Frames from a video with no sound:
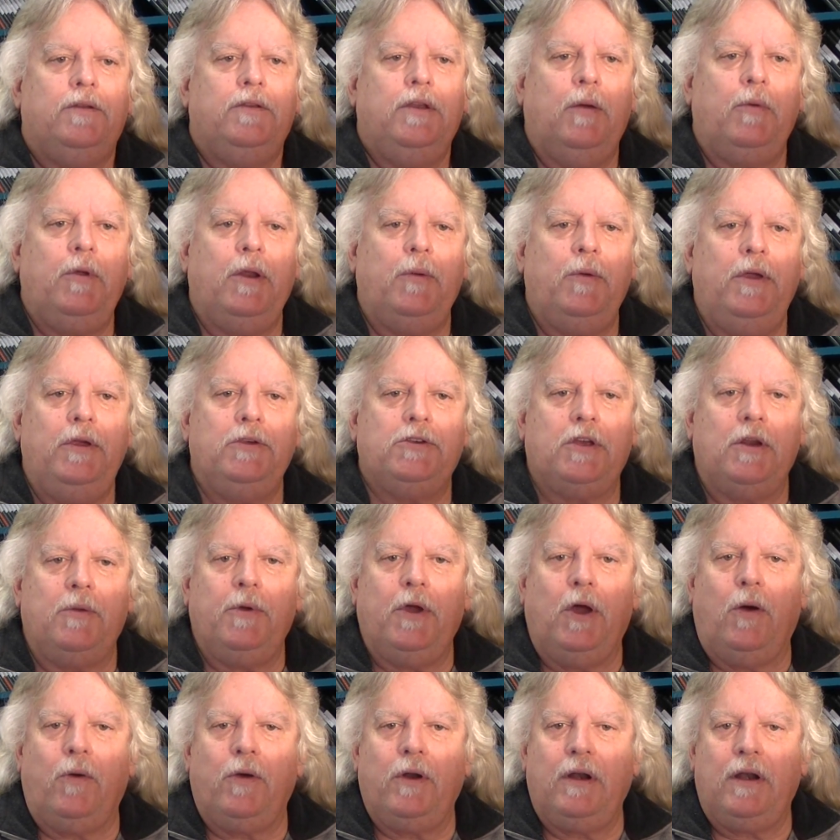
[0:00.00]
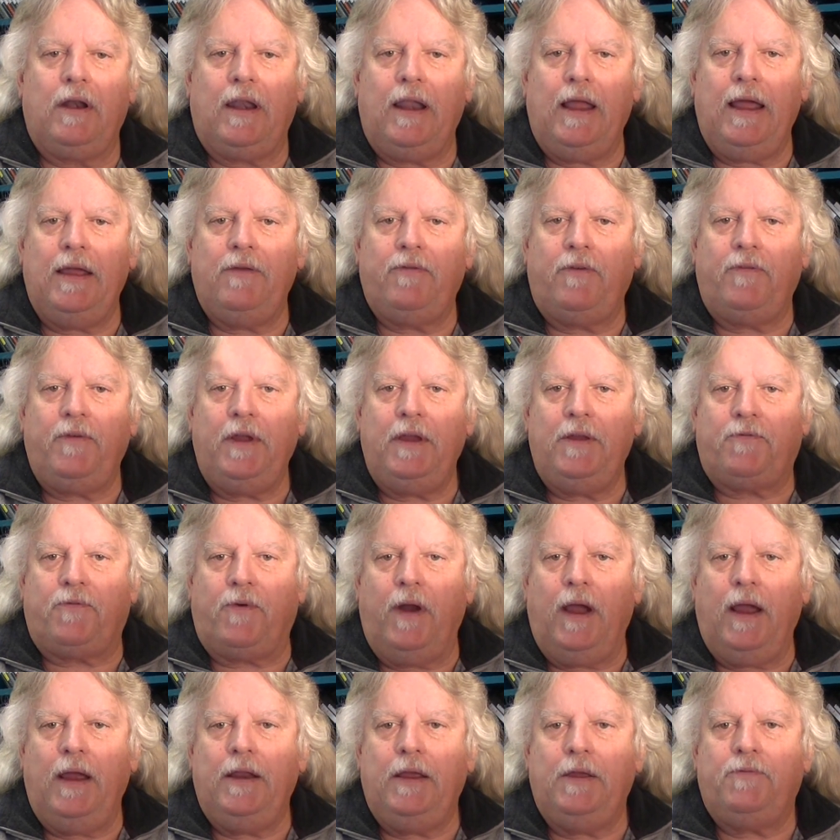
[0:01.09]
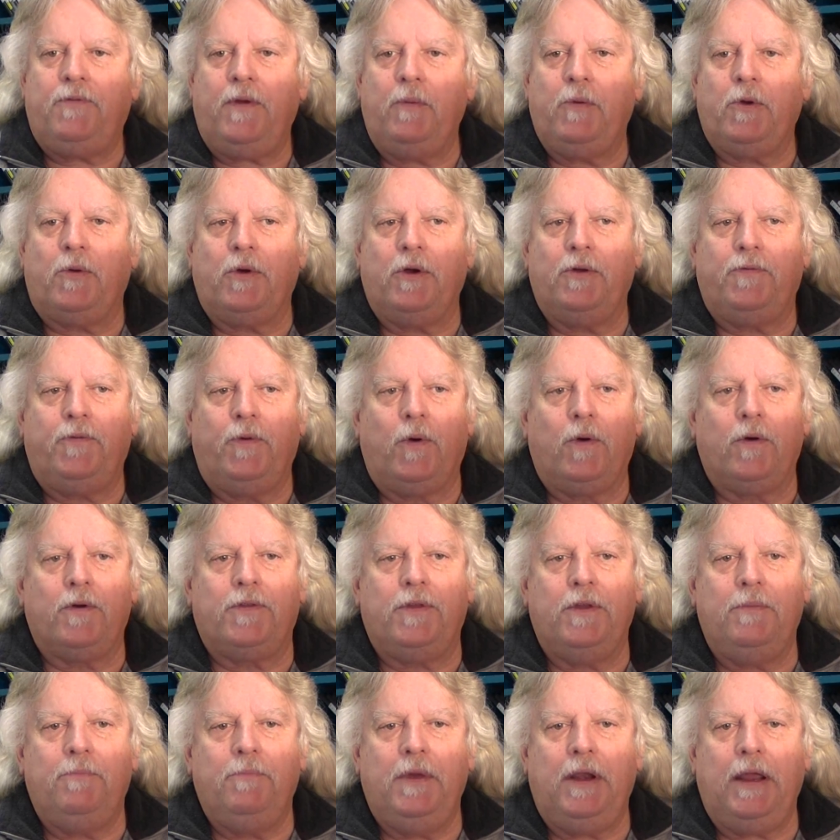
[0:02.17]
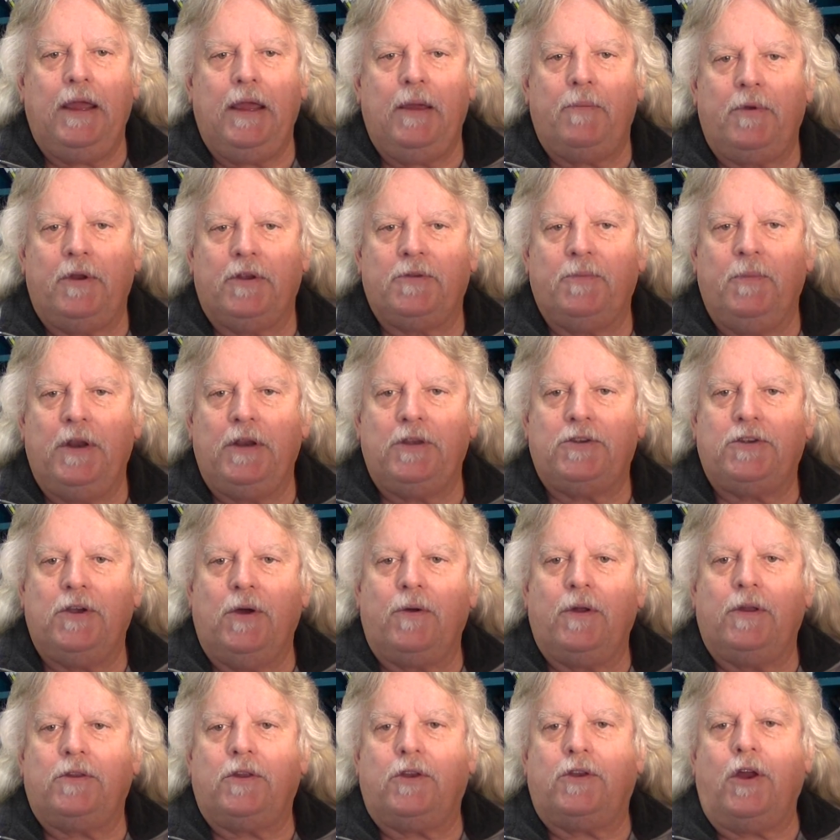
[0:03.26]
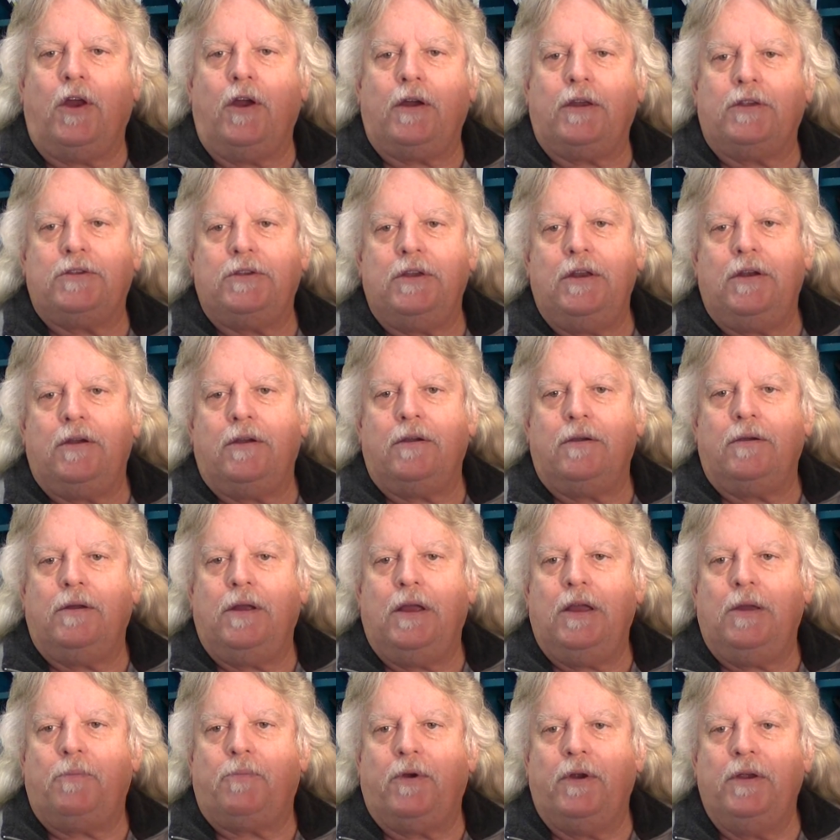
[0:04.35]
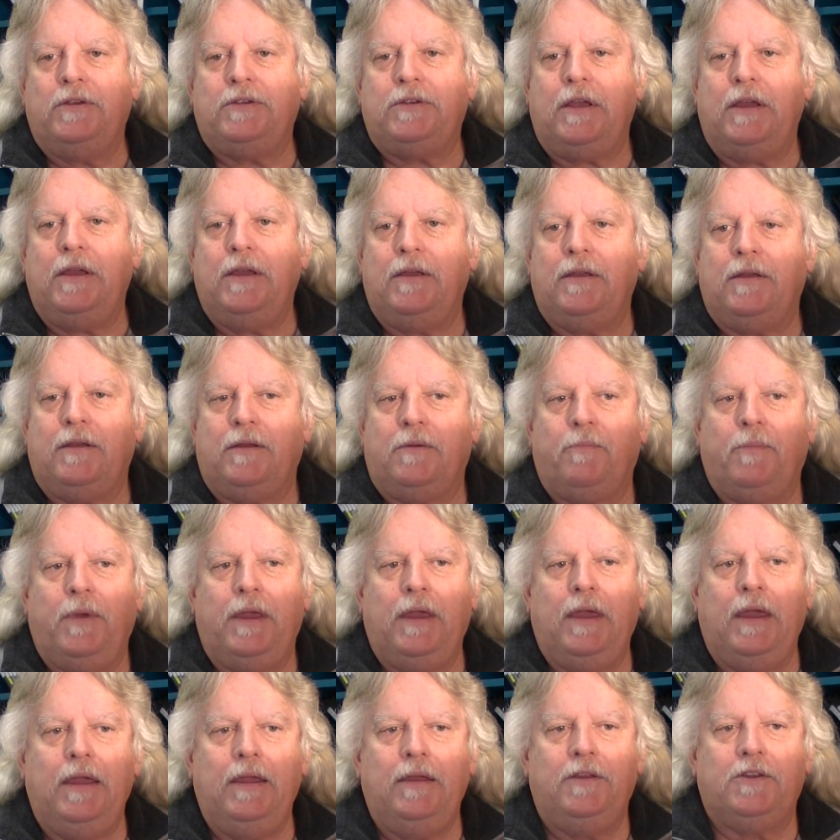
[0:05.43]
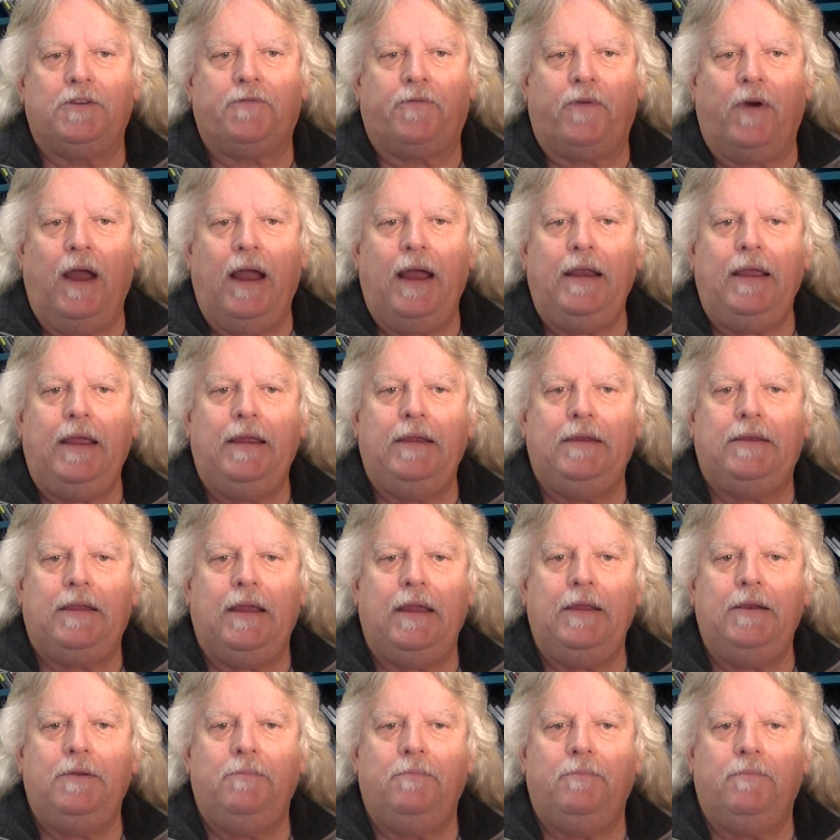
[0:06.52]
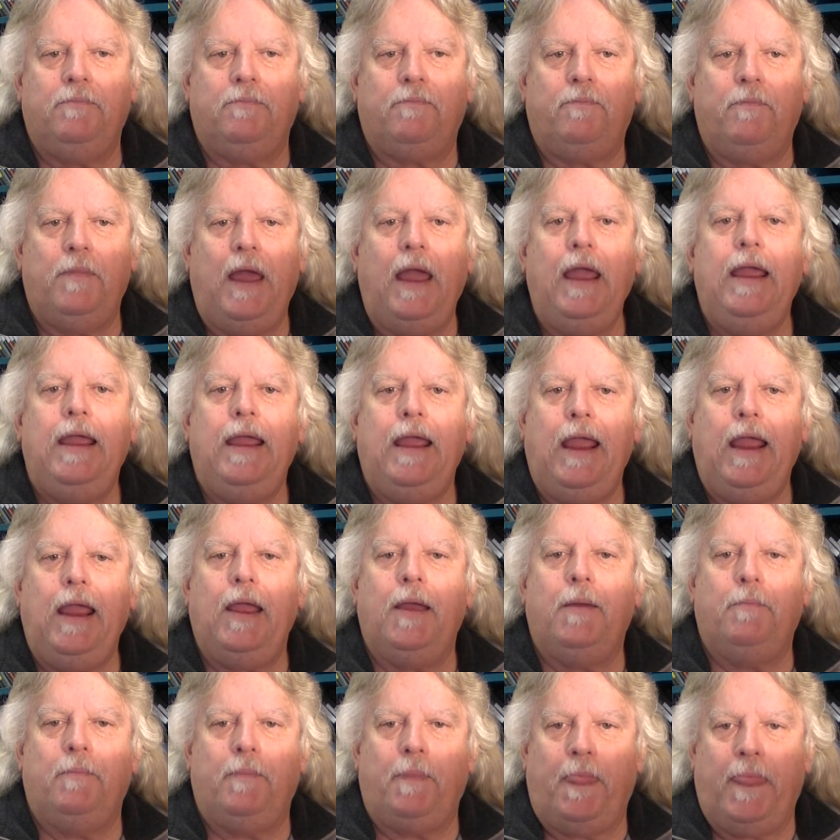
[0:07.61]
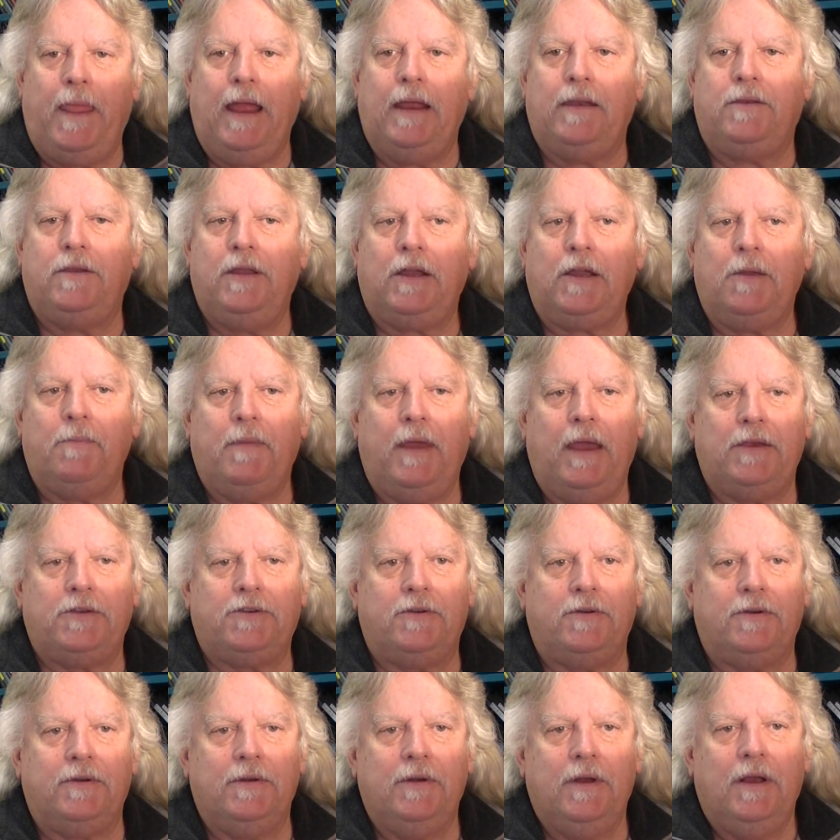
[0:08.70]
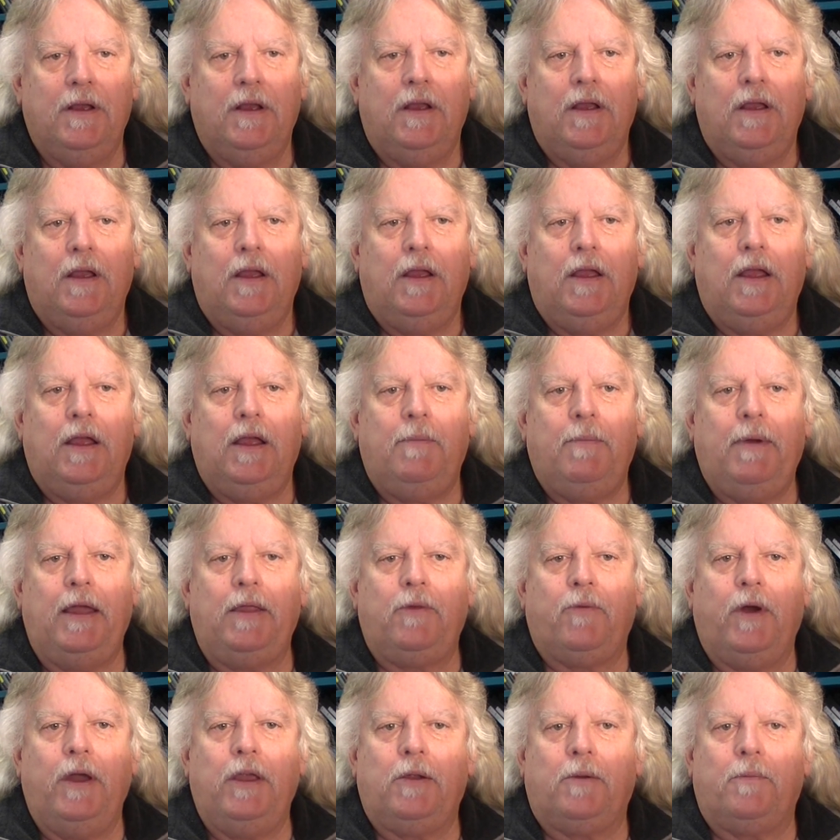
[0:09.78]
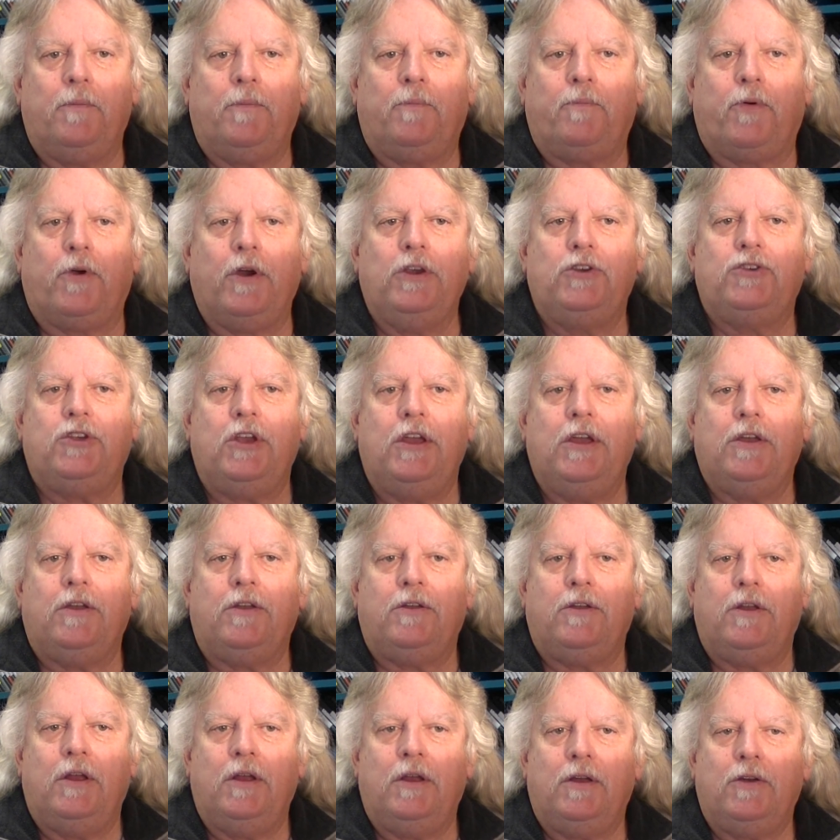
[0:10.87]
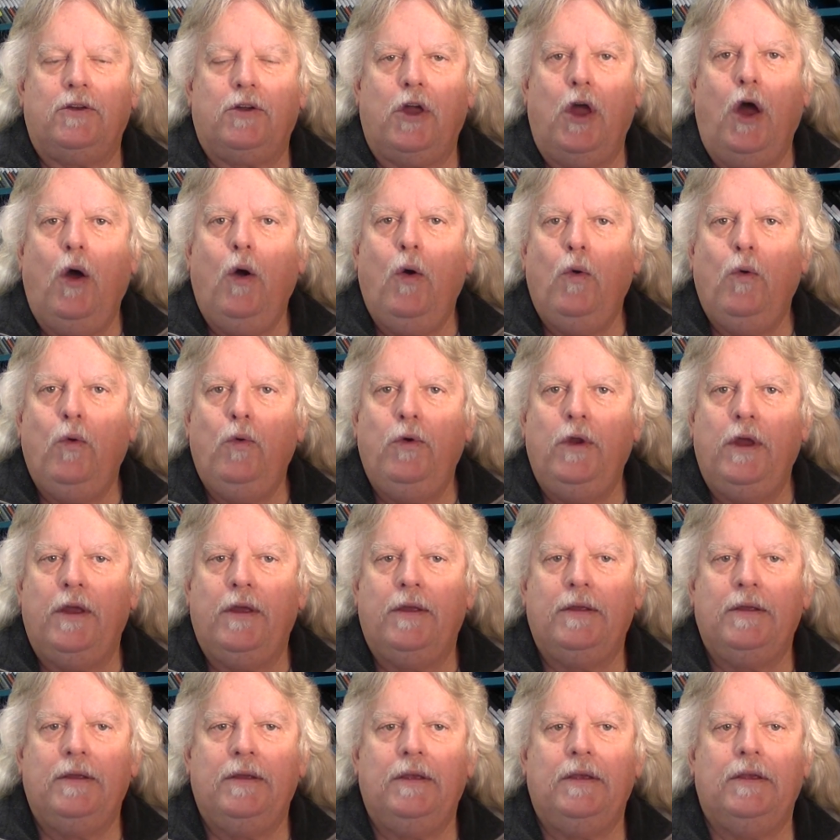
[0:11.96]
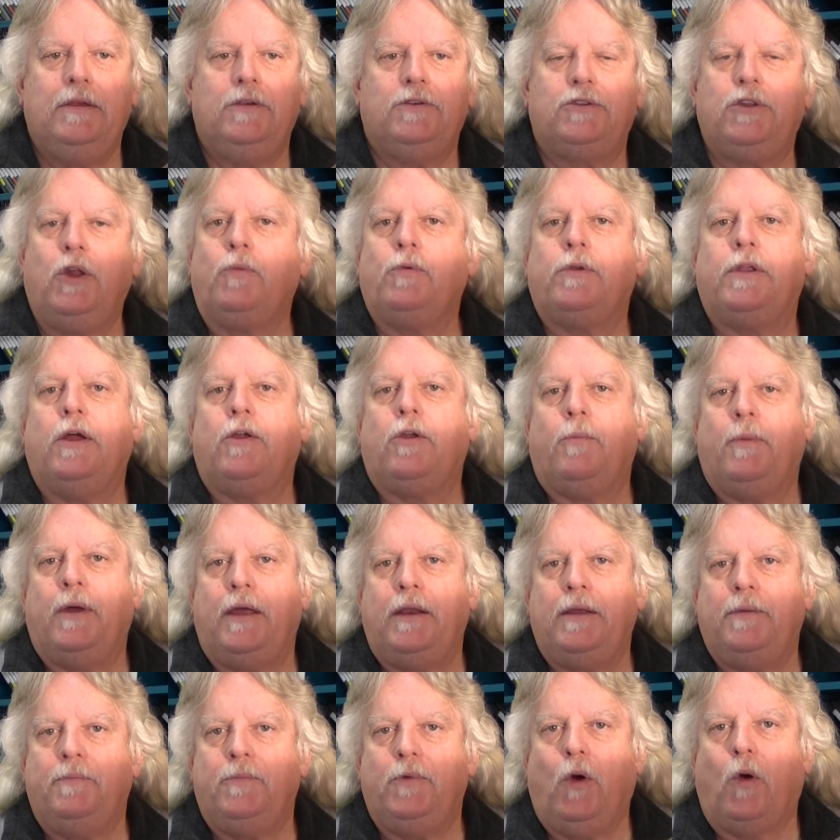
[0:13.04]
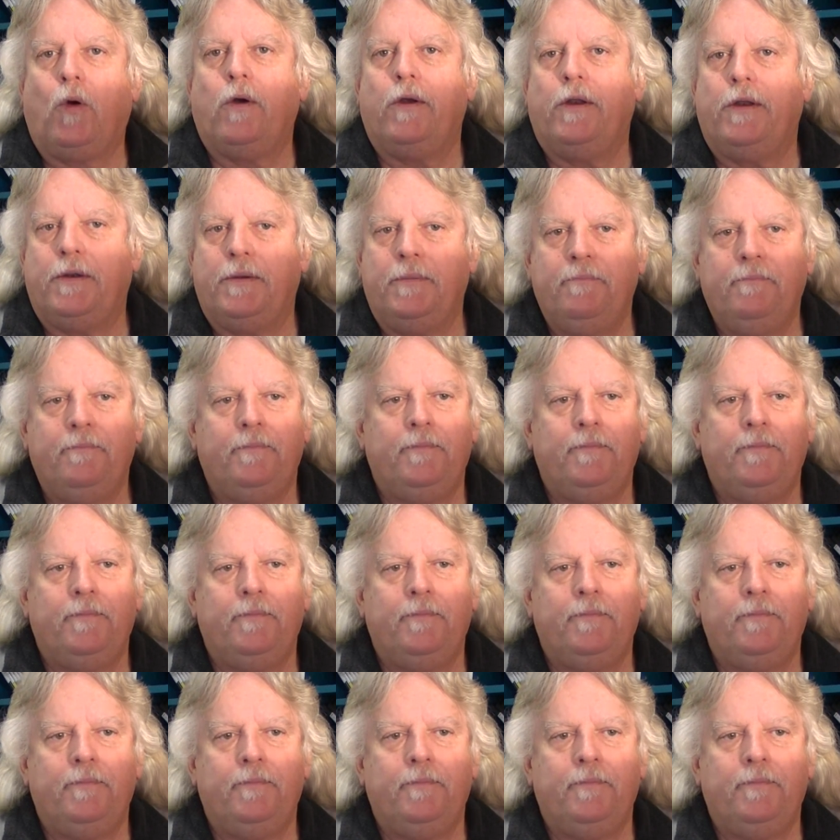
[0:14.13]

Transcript: WWE is going to be holding a live event Friday, February 4th in Minneapolis, Minnesota at the Target Center. Uh, Pre-sale begins Friday, 10 a.m. at Ticketmaster. Uh, by the way, the pre-sale uh, code is, don't tell nobody, Orton.